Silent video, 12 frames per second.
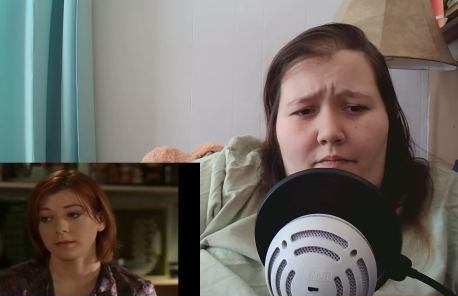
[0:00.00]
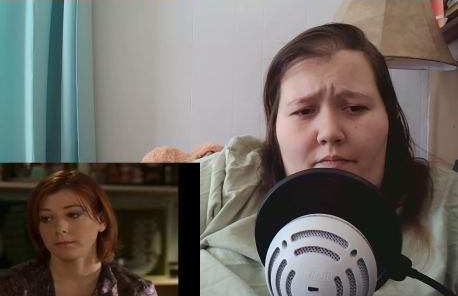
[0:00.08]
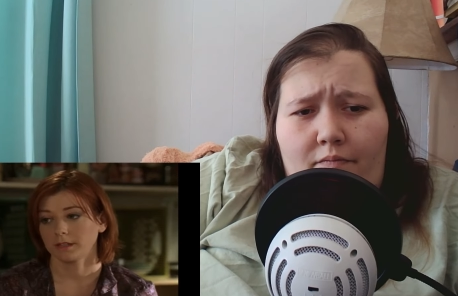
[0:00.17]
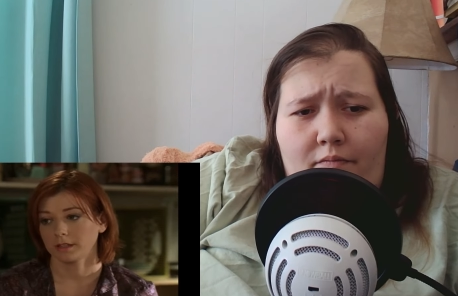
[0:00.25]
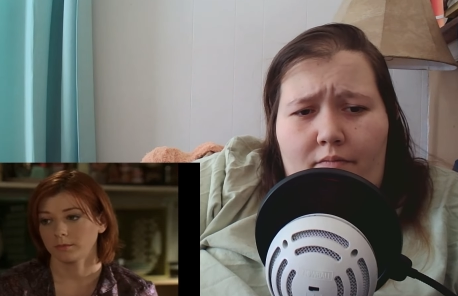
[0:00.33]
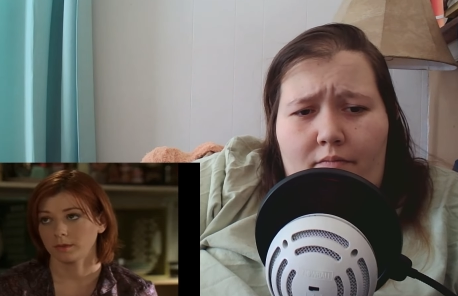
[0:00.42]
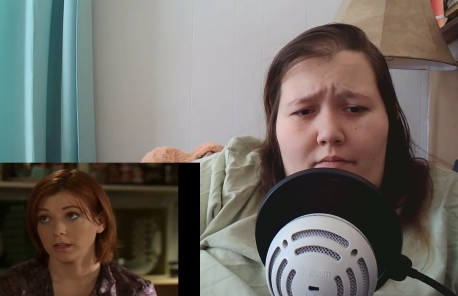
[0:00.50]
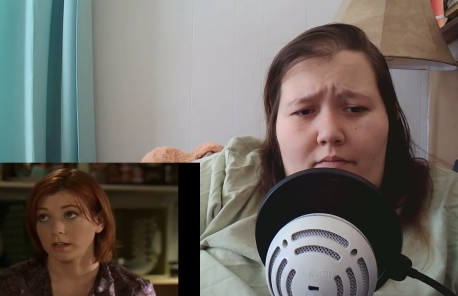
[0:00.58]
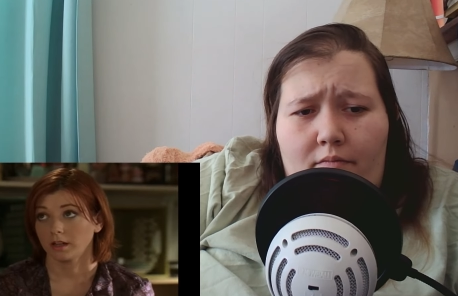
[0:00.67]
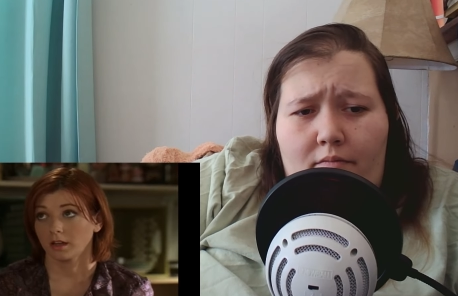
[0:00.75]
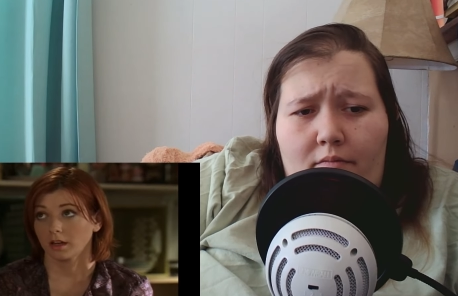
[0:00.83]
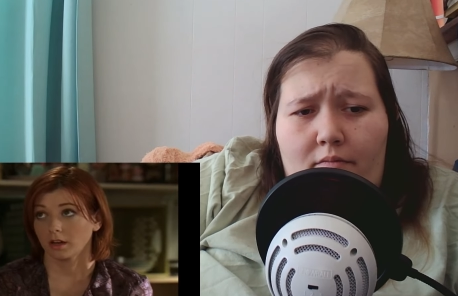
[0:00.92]
Speaker 1: it mean
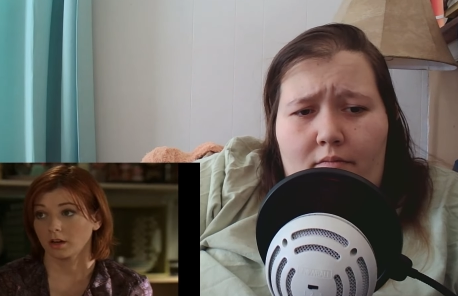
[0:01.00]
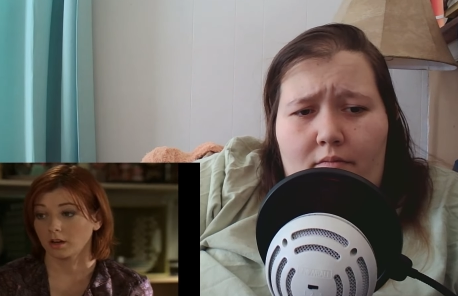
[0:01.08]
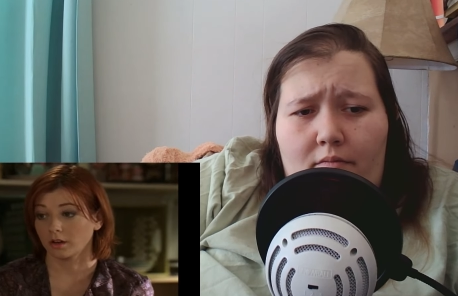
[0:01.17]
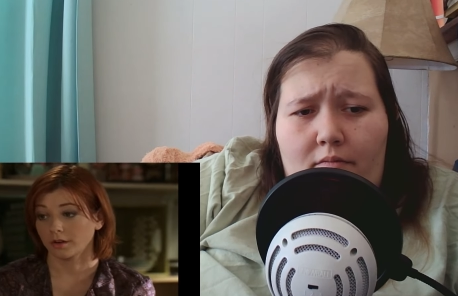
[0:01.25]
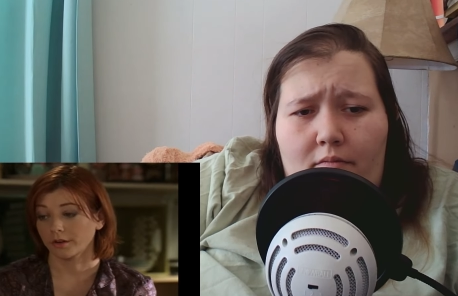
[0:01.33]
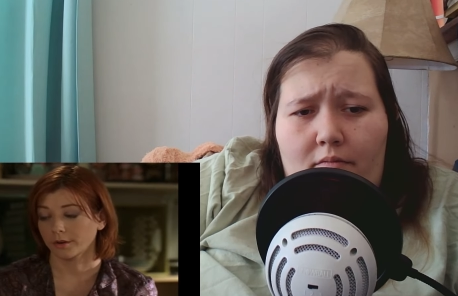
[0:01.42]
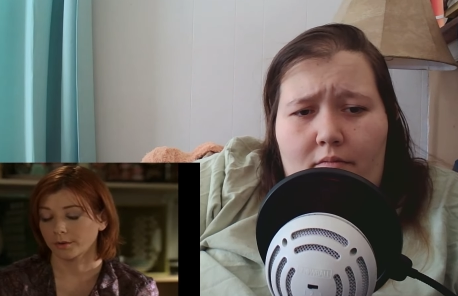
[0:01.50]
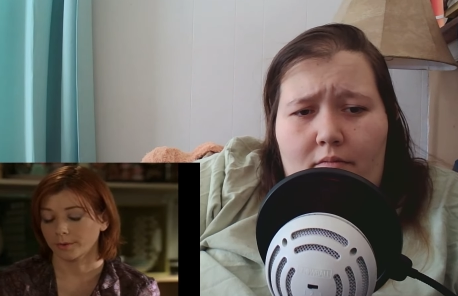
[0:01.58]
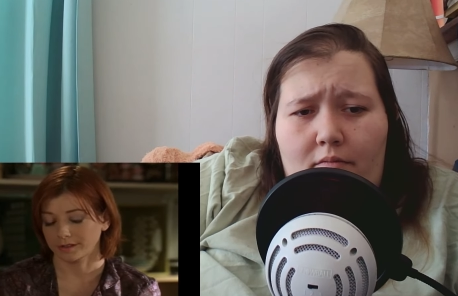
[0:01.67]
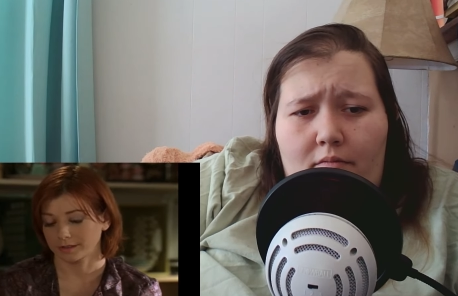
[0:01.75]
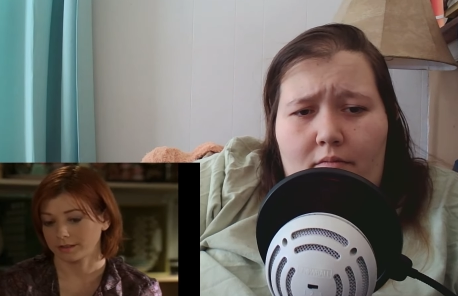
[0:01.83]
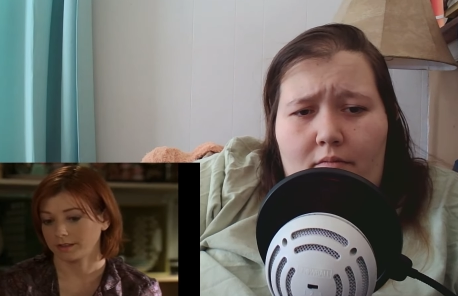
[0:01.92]
when a
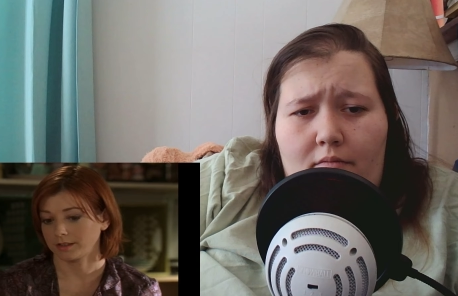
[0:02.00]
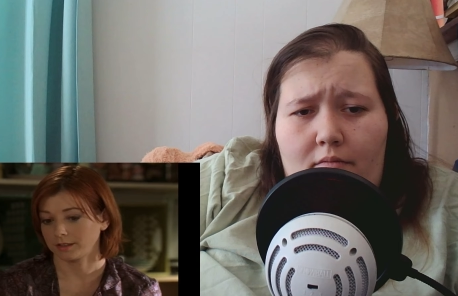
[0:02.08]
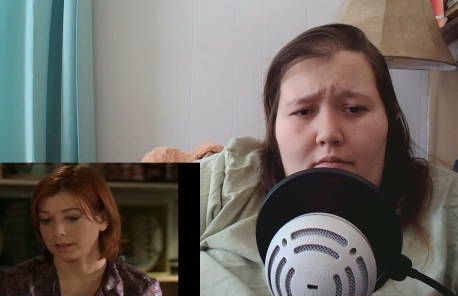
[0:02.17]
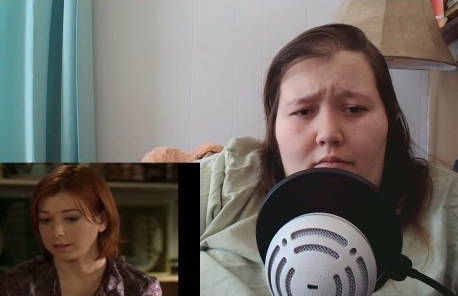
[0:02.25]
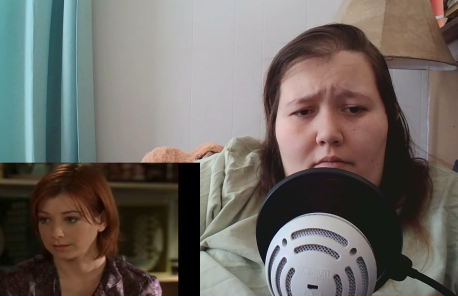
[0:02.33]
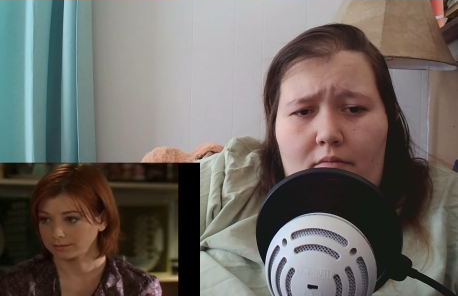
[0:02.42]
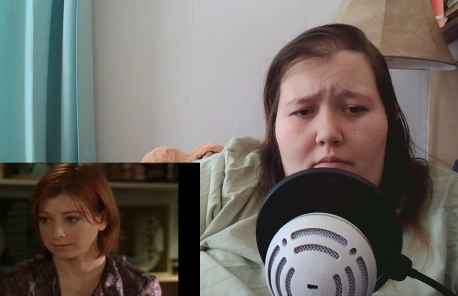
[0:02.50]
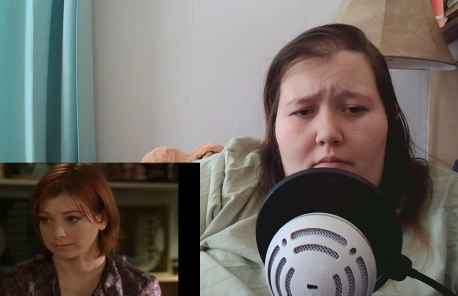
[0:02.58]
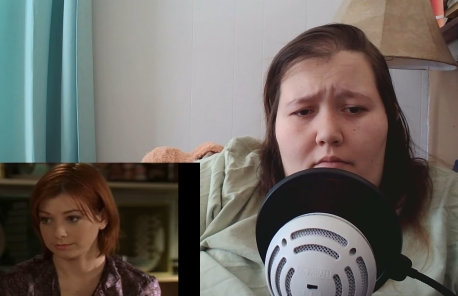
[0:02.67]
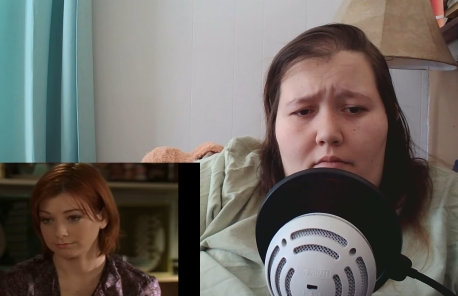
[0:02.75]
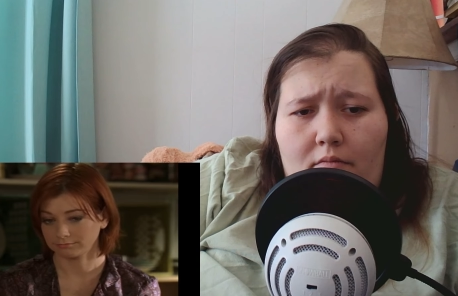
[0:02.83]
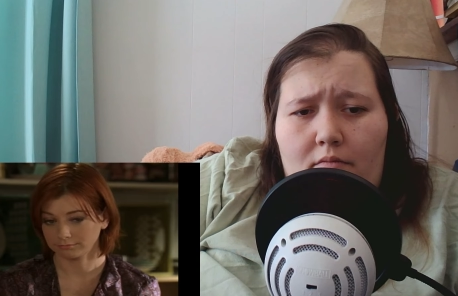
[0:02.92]
girl wants to,
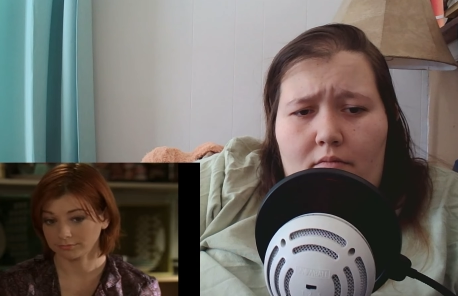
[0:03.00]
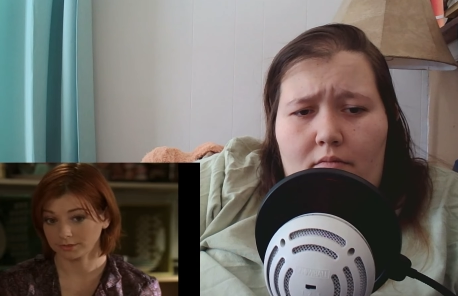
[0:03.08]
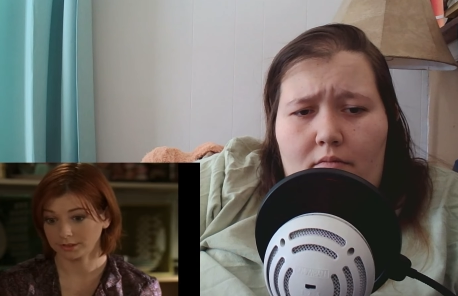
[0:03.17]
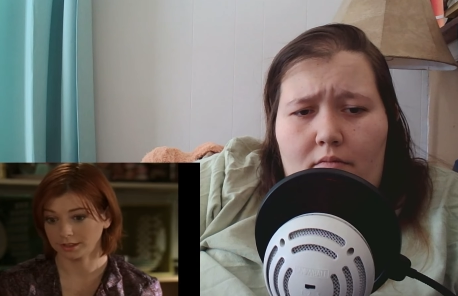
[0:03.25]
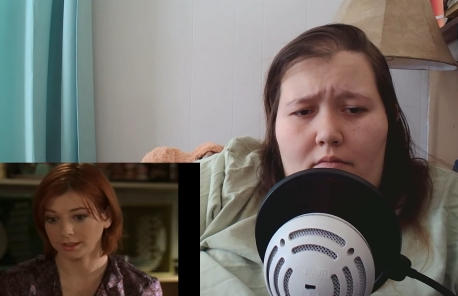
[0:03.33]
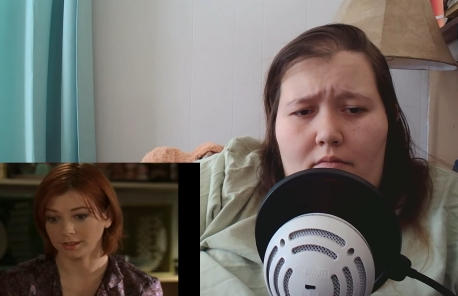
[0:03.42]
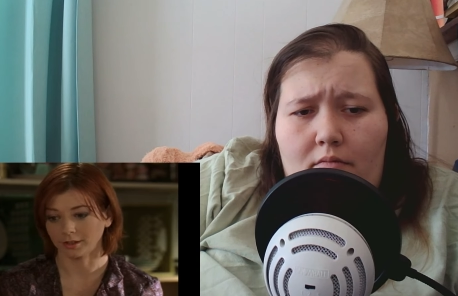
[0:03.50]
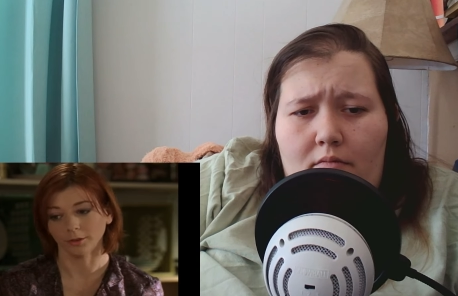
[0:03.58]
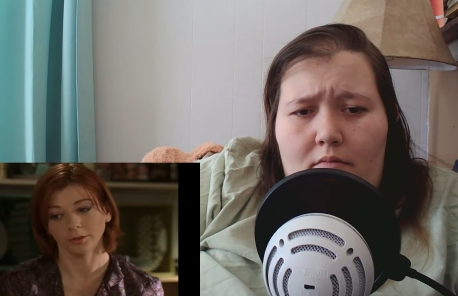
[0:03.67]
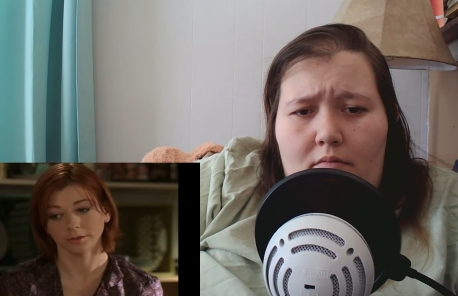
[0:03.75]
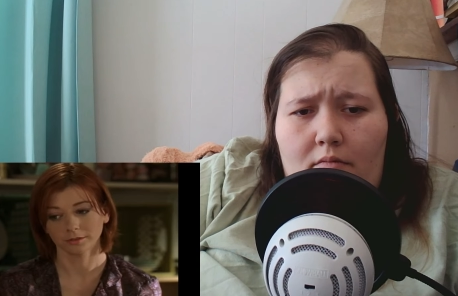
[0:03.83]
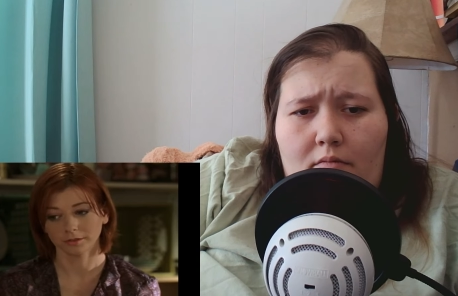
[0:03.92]
you
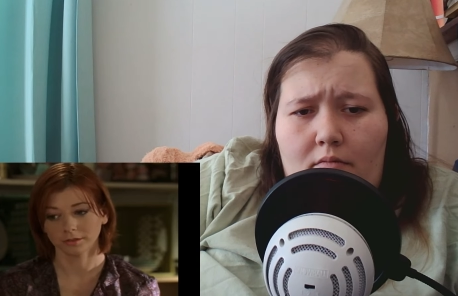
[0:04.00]
know?